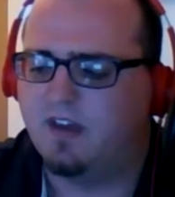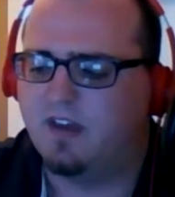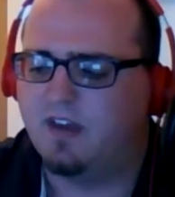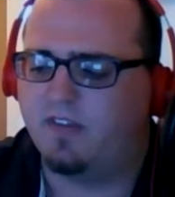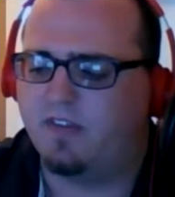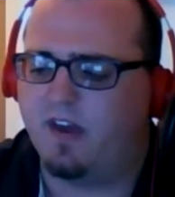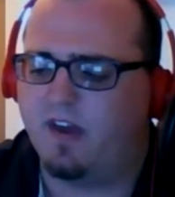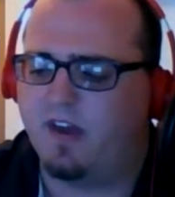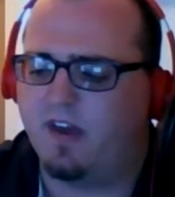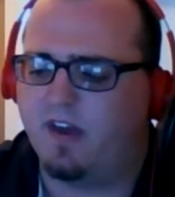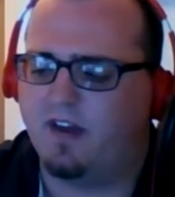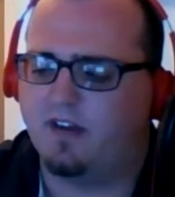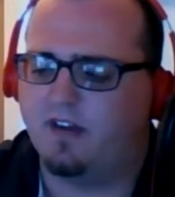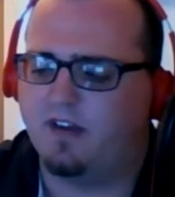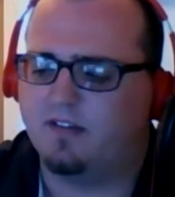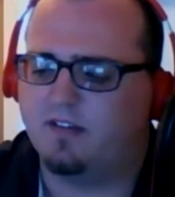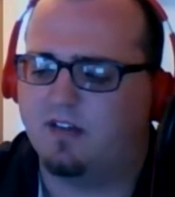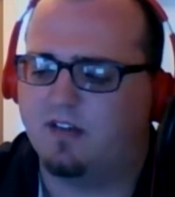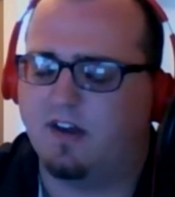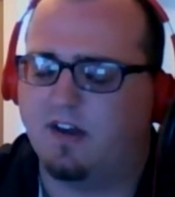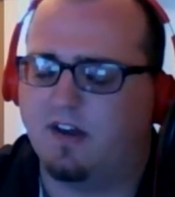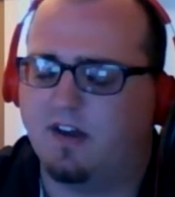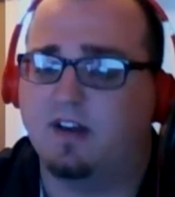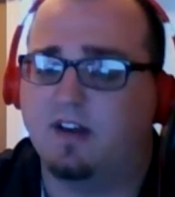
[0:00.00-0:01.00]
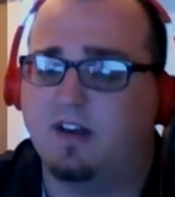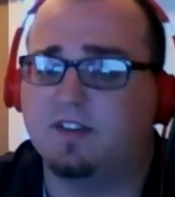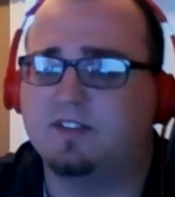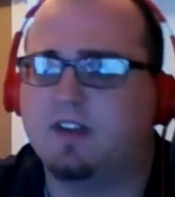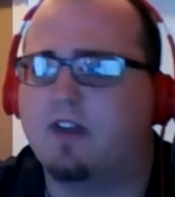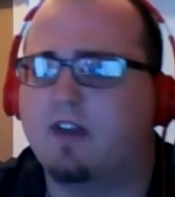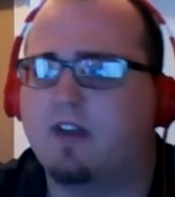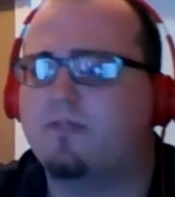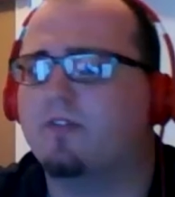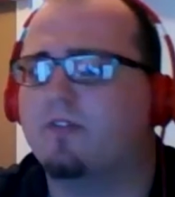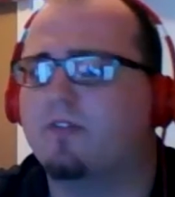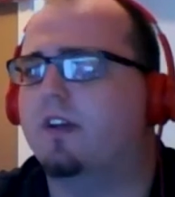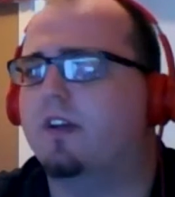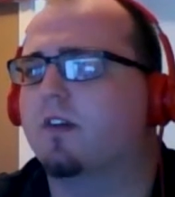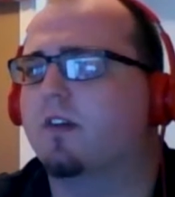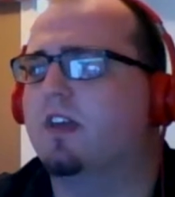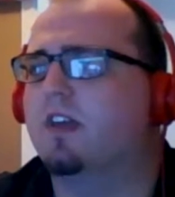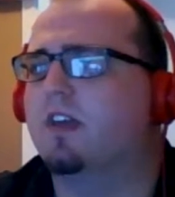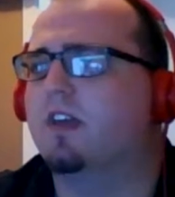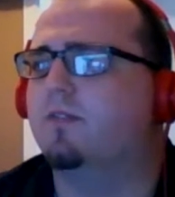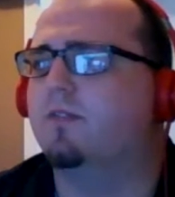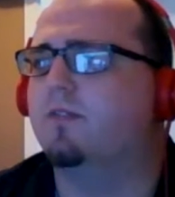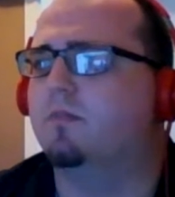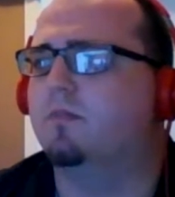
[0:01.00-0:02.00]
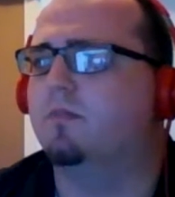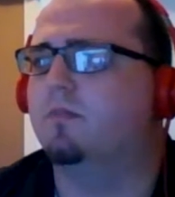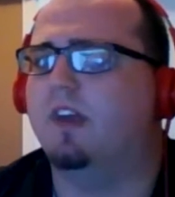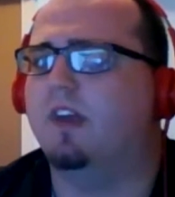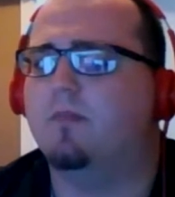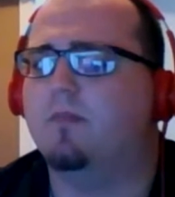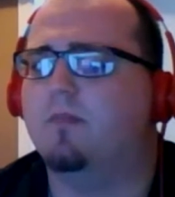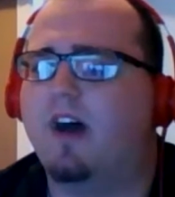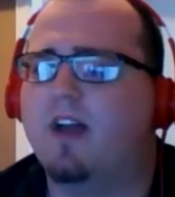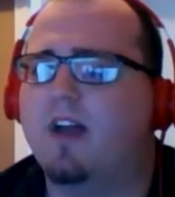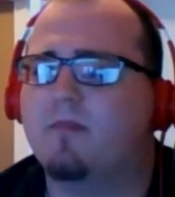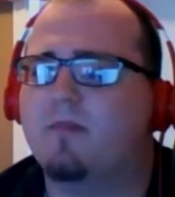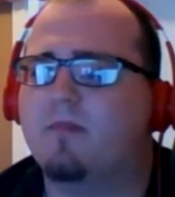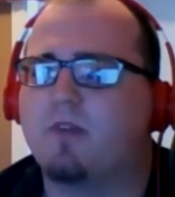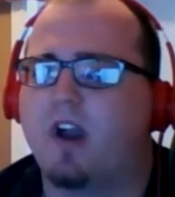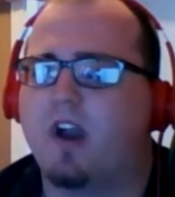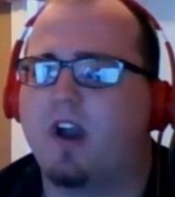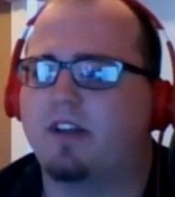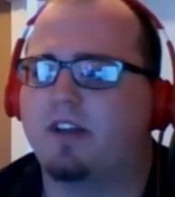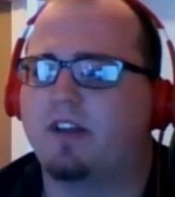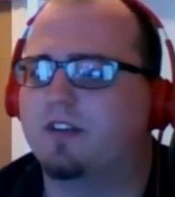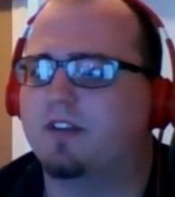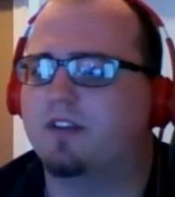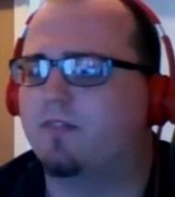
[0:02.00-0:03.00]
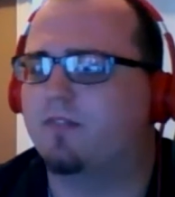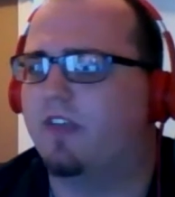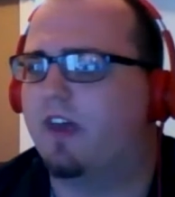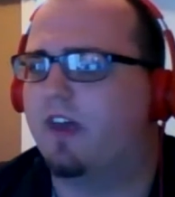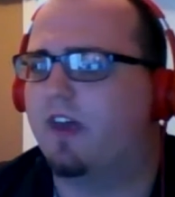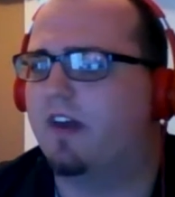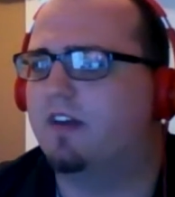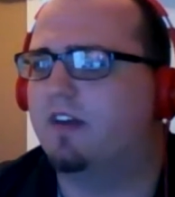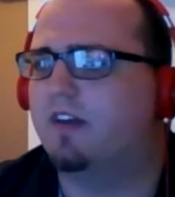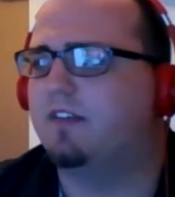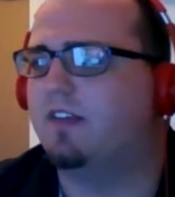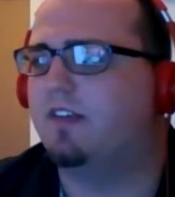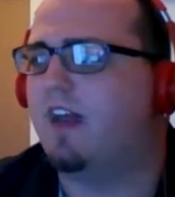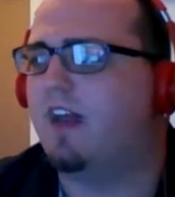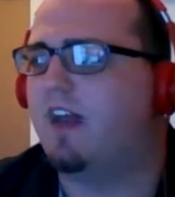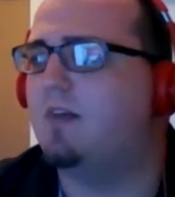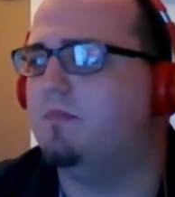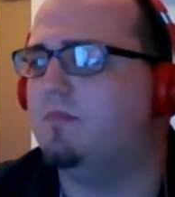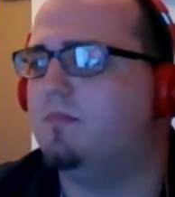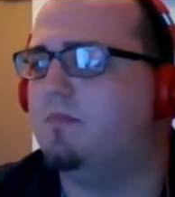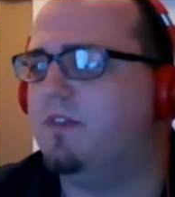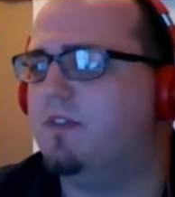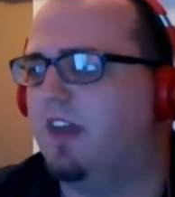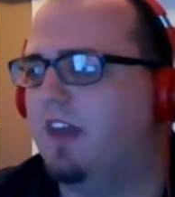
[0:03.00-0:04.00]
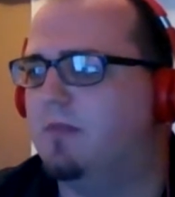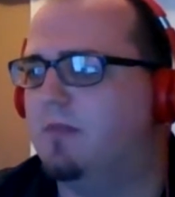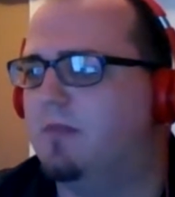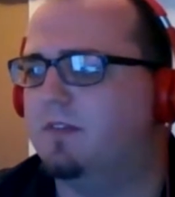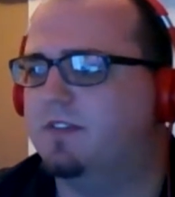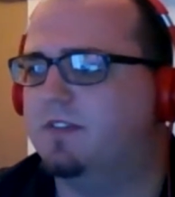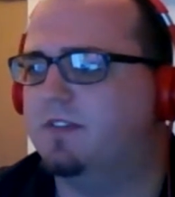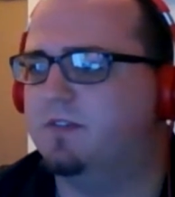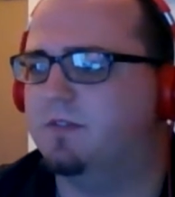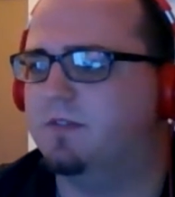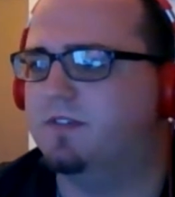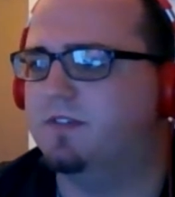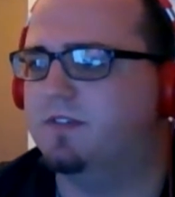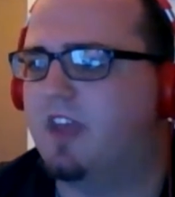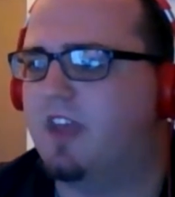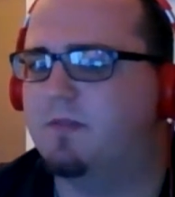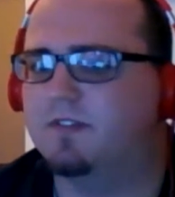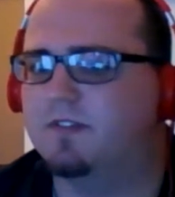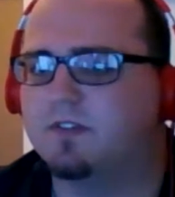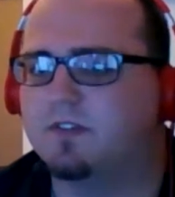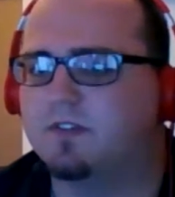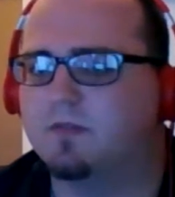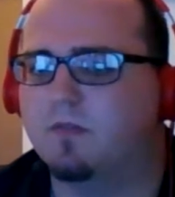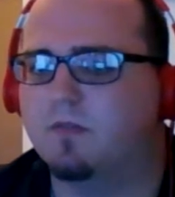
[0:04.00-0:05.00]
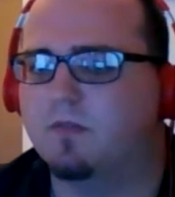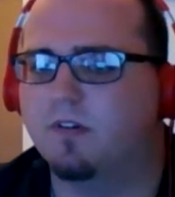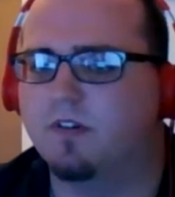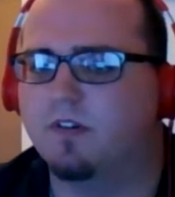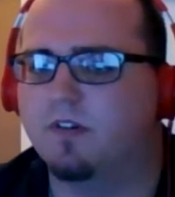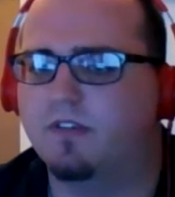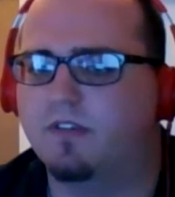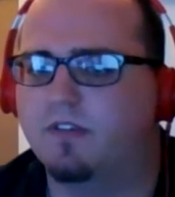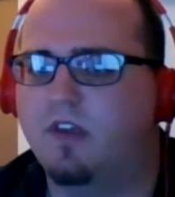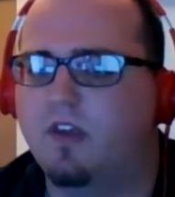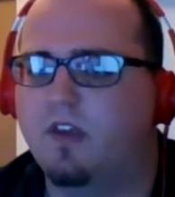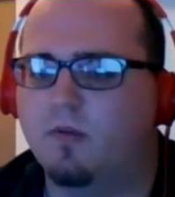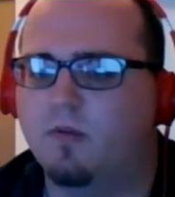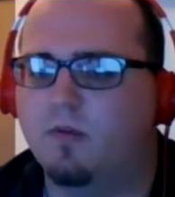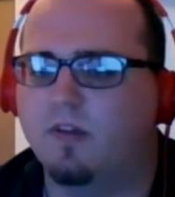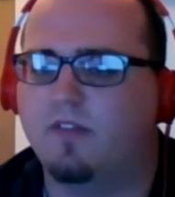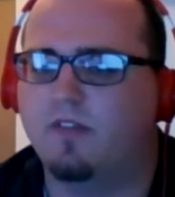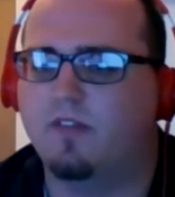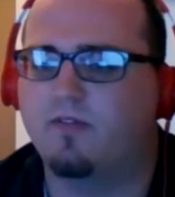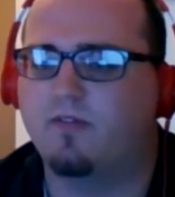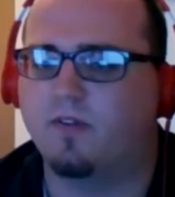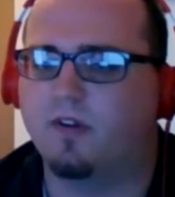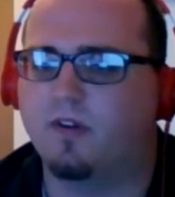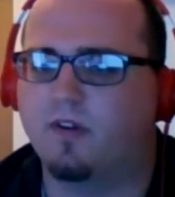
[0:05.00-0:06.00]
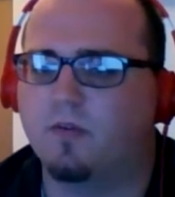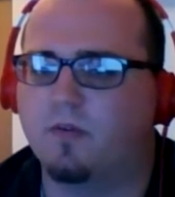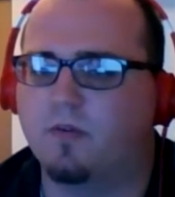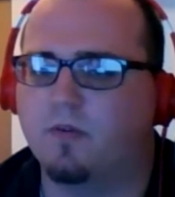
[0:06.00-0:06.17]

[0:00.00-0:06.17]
that suffering or evil would be a byproduct of that, not being able to establish a world with free